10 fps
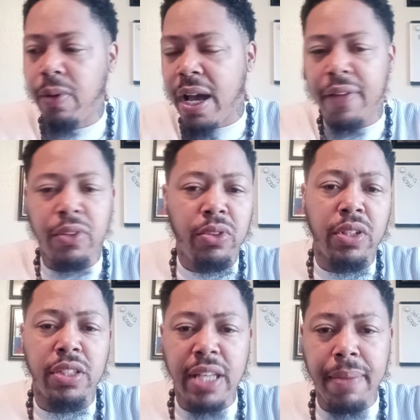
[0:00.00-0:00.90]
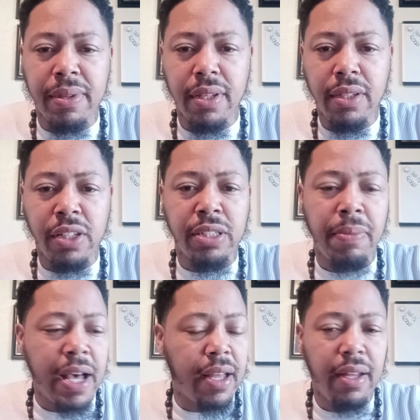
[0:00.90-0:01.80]
however you do the Sabbath, your
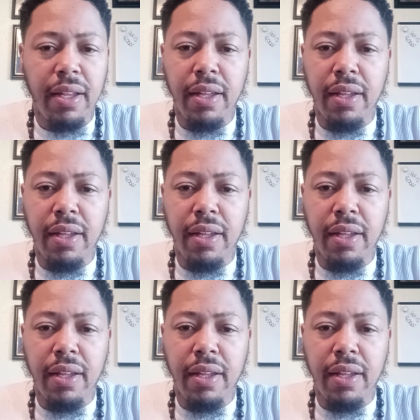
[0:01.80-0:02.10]
Shabbat.